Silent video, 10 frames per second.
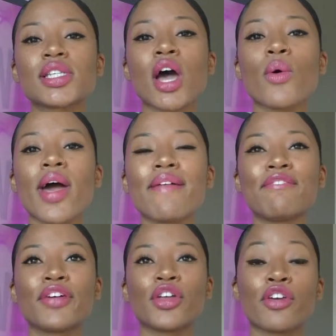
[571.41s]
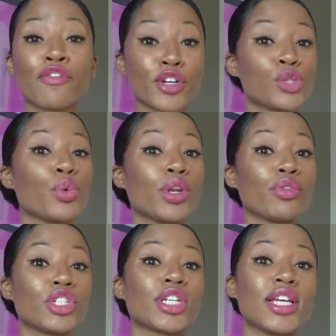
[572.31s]
However, the first one
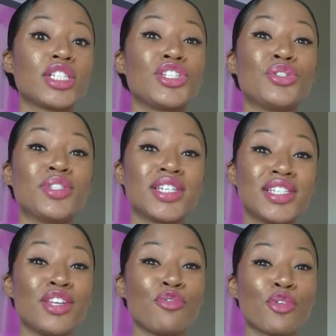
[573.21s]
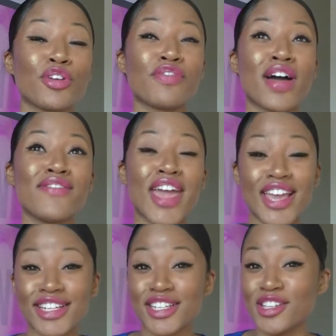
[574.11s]
originates to 1645
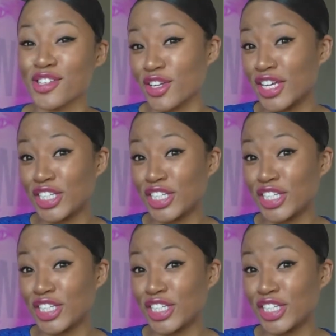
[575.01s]
AD.